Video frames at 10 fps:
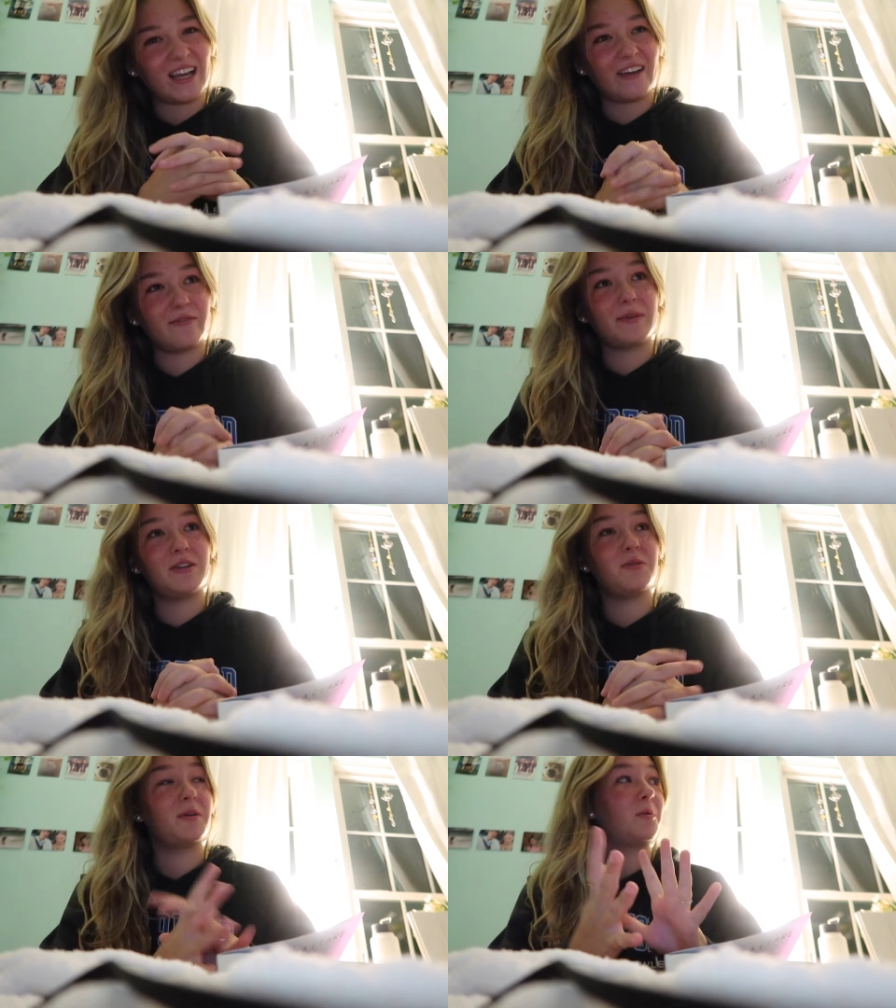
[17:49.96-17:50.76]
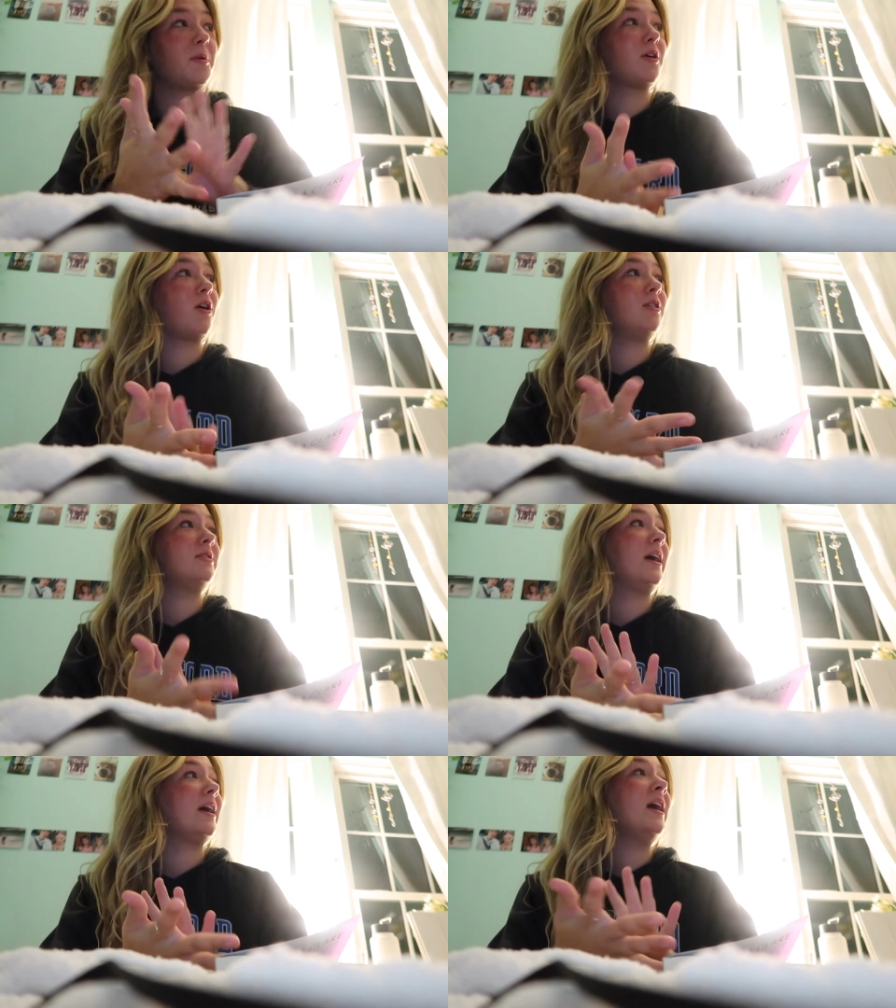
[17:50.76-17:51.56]
I've been doing work all
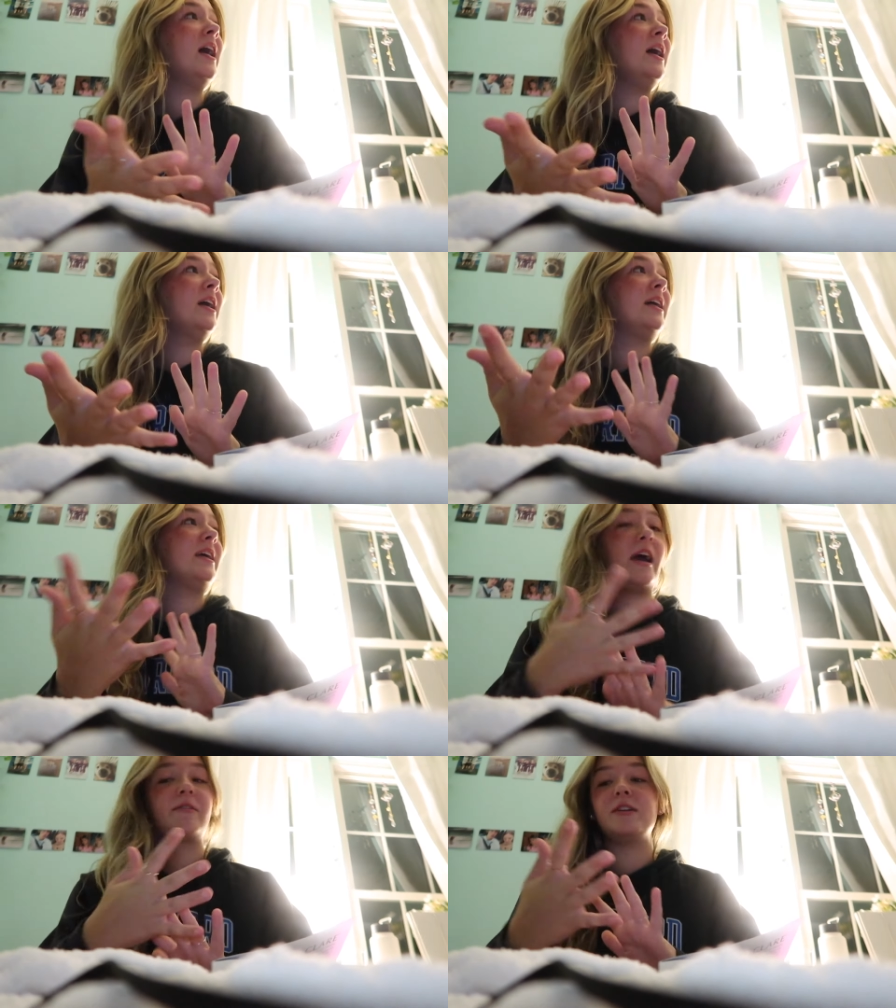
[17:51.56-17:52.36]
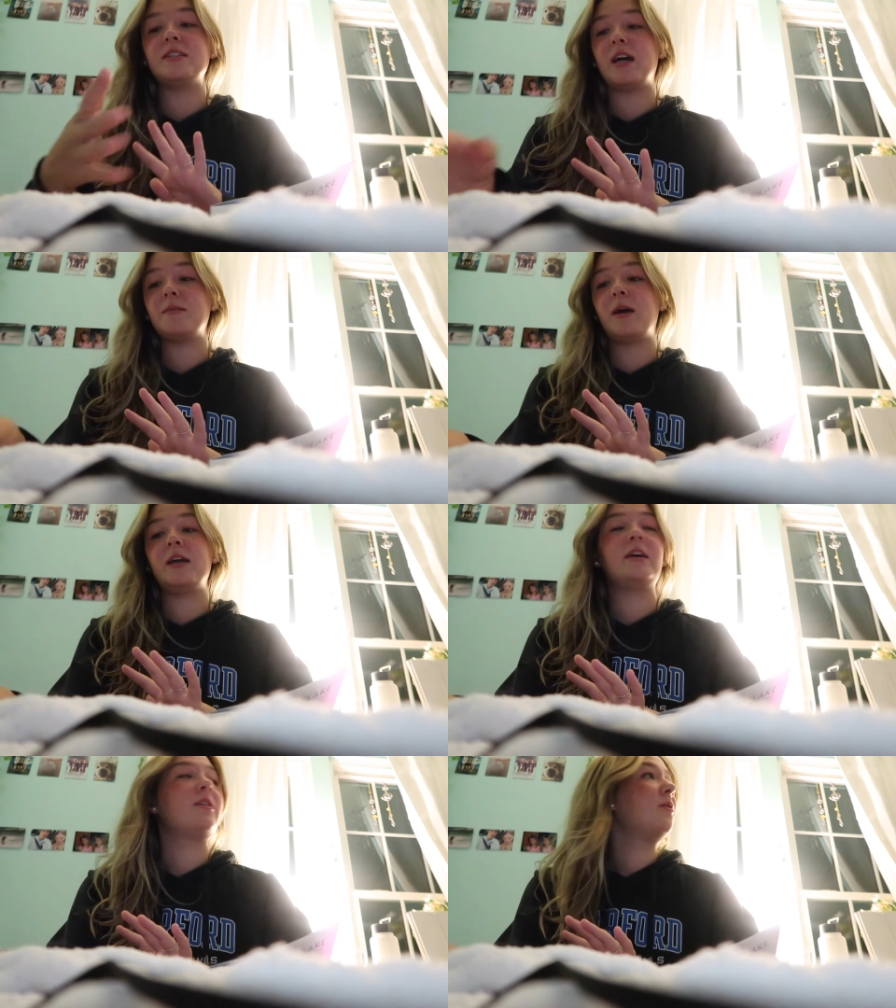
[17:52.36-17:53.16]
day. Like, every time
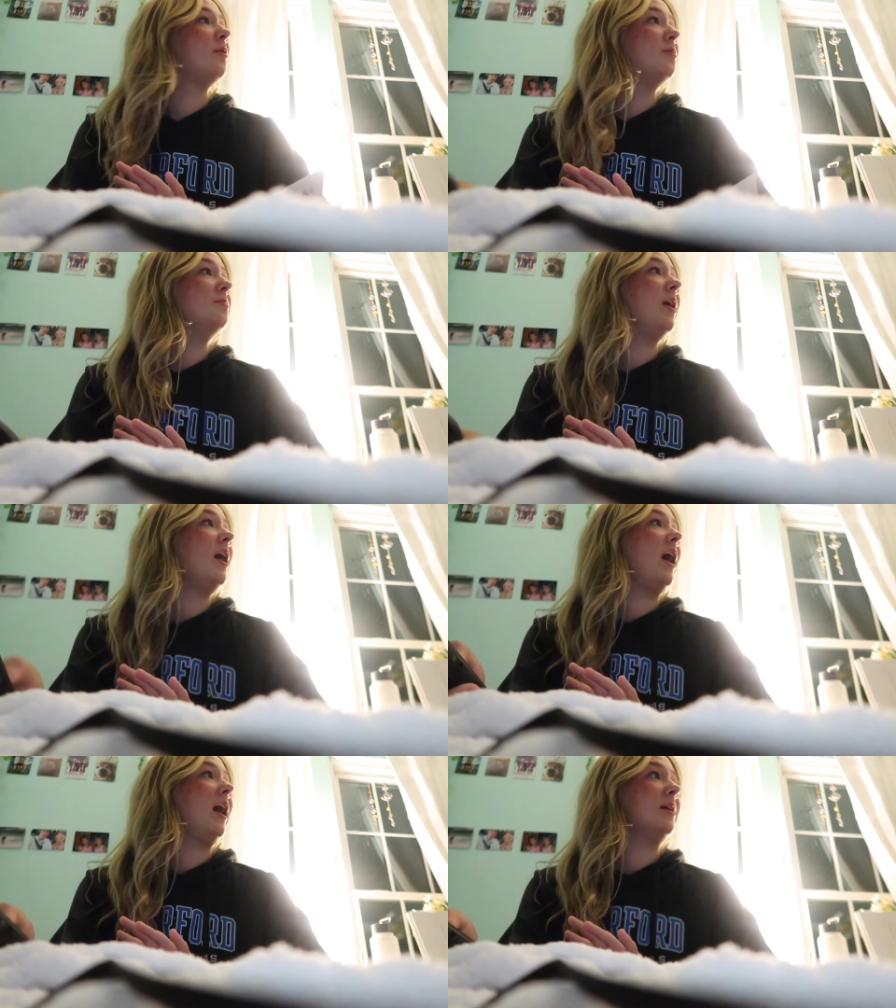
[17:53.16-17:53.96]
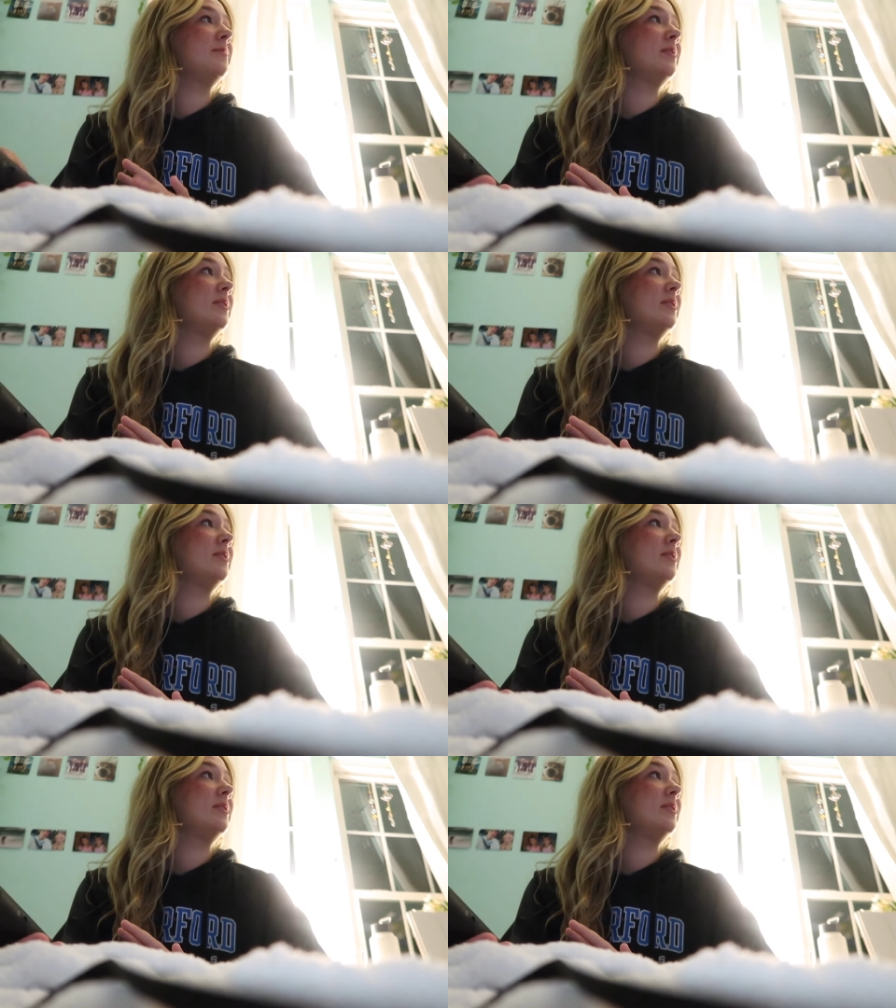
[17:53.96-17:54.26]
I get home, I'm